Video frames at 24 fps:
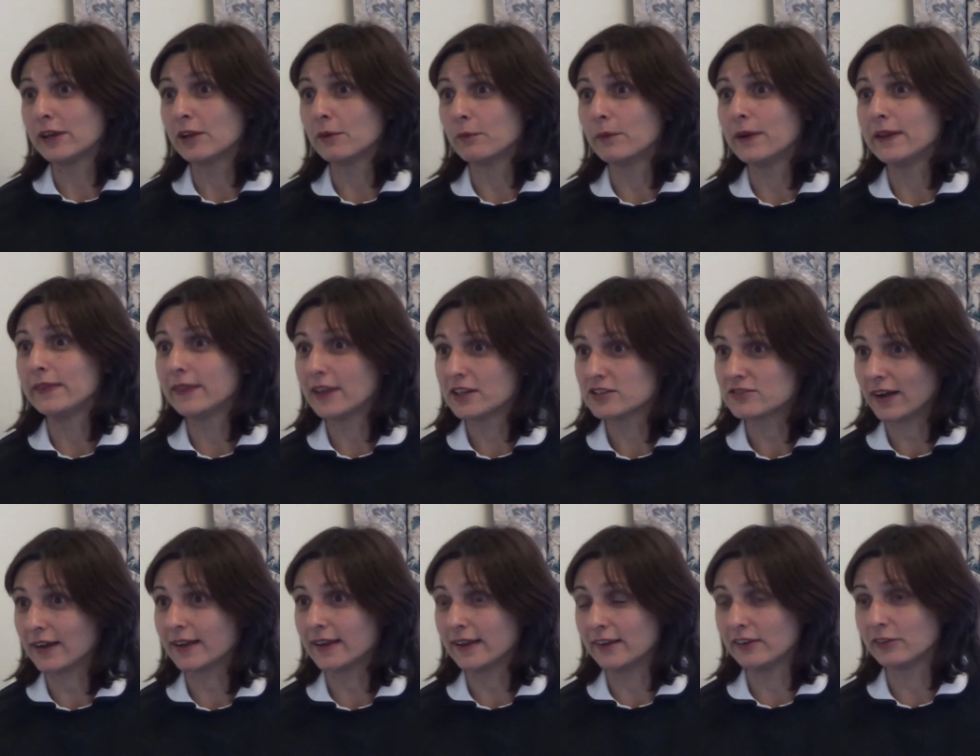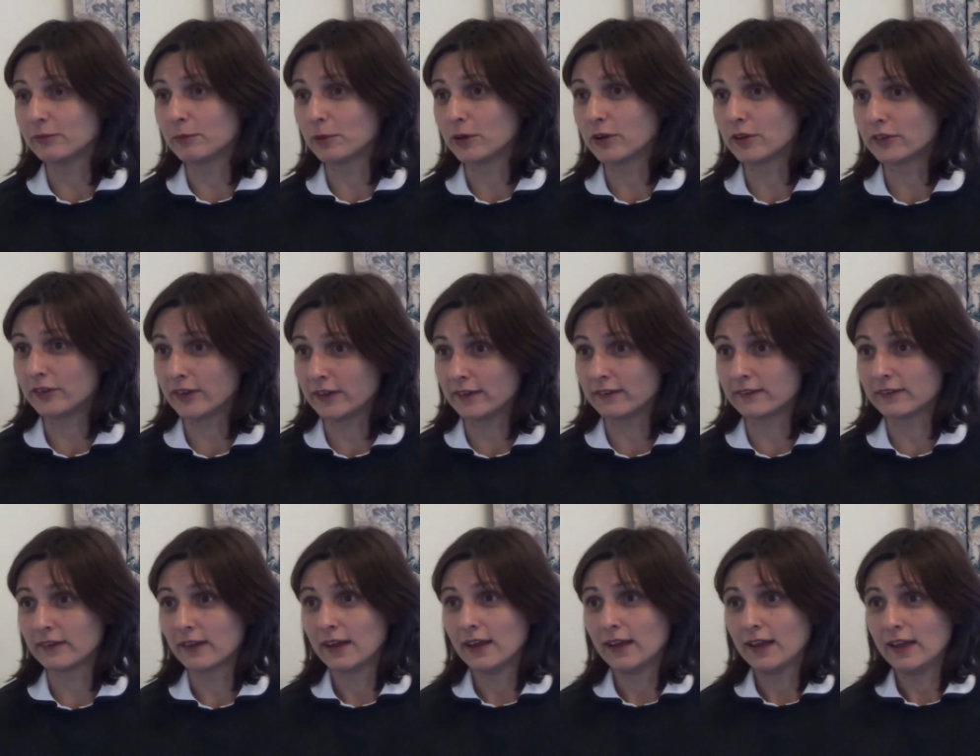can wean their trachees, because
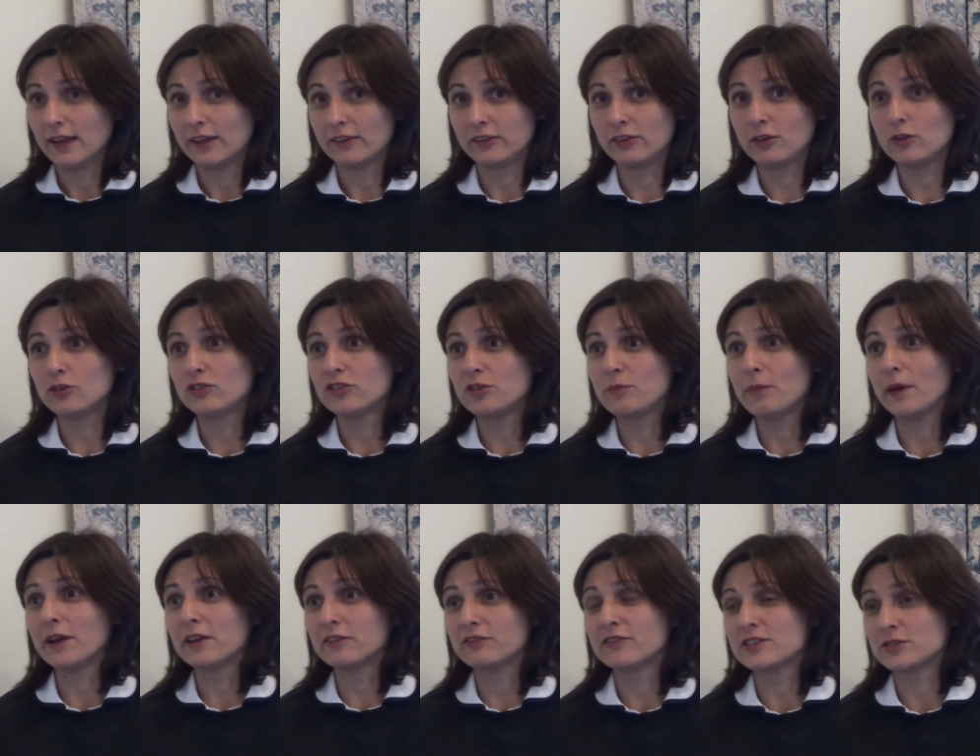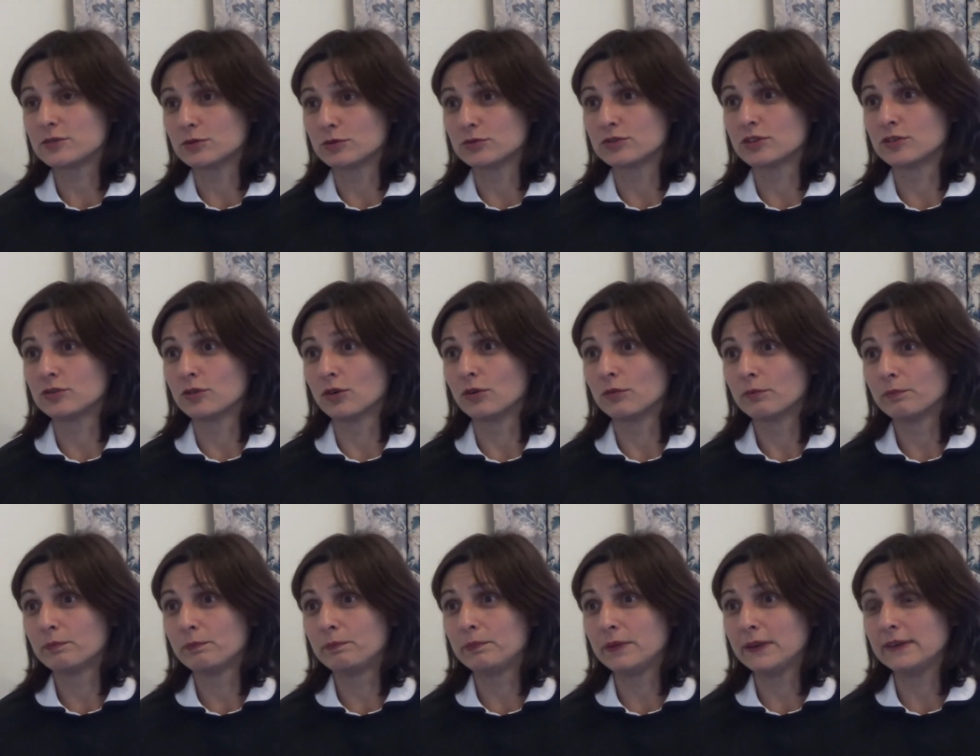it's hugely beneficial to
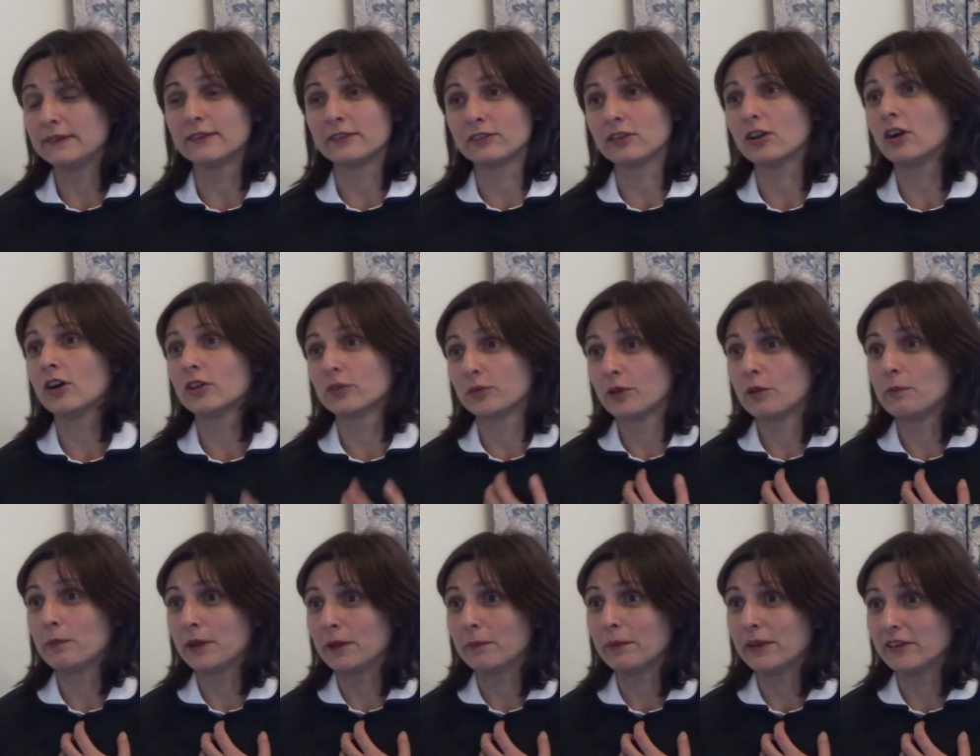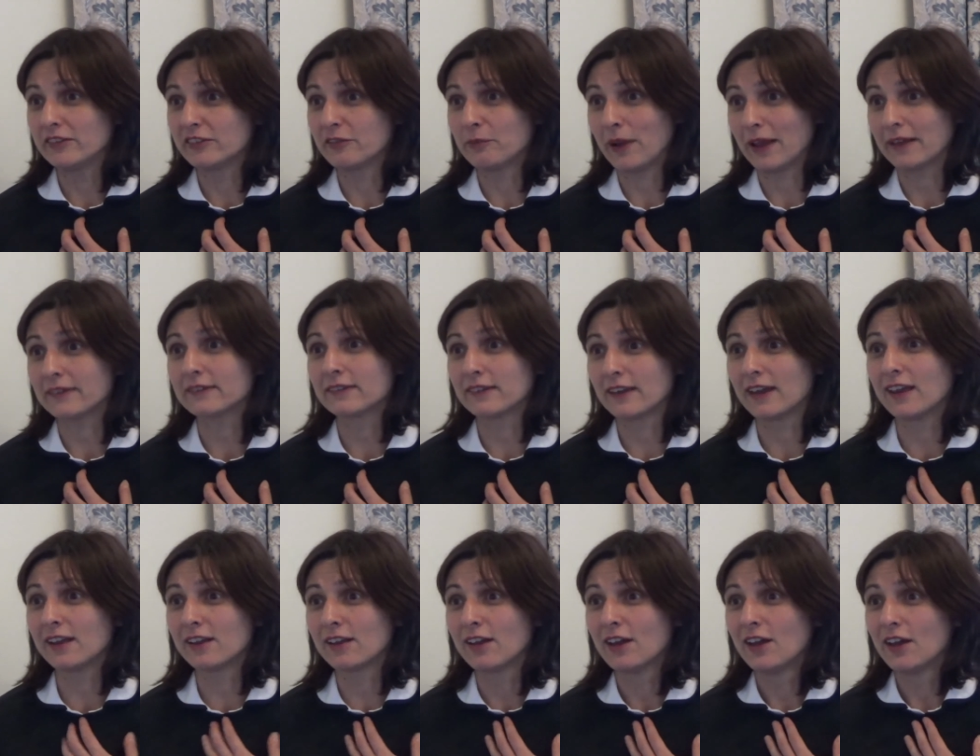not be discharged with a big piece of
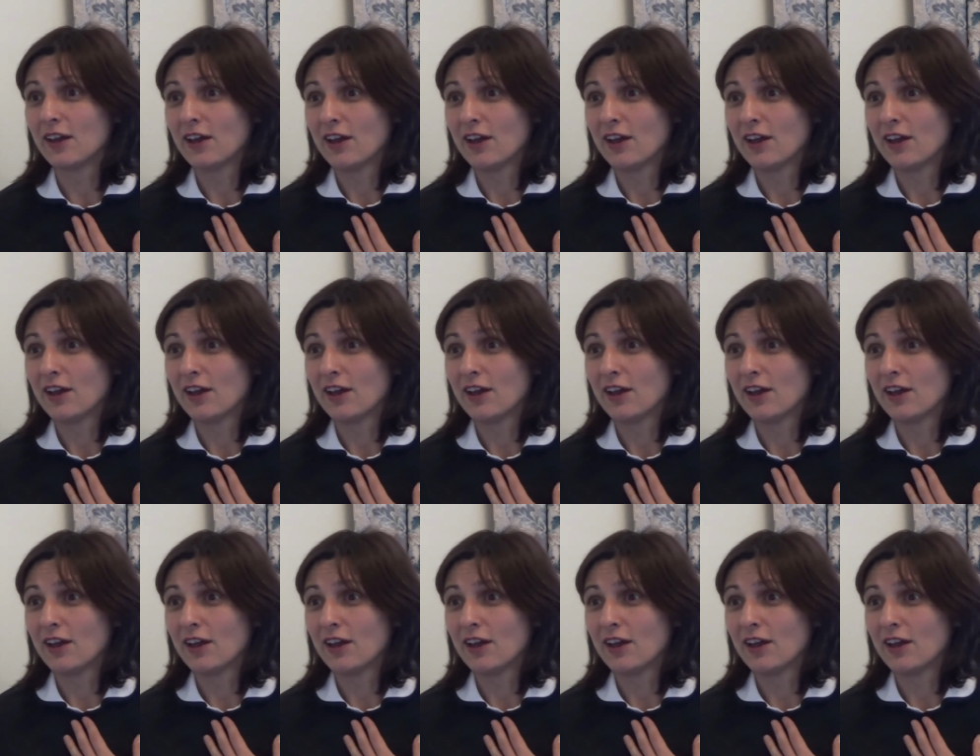plastic.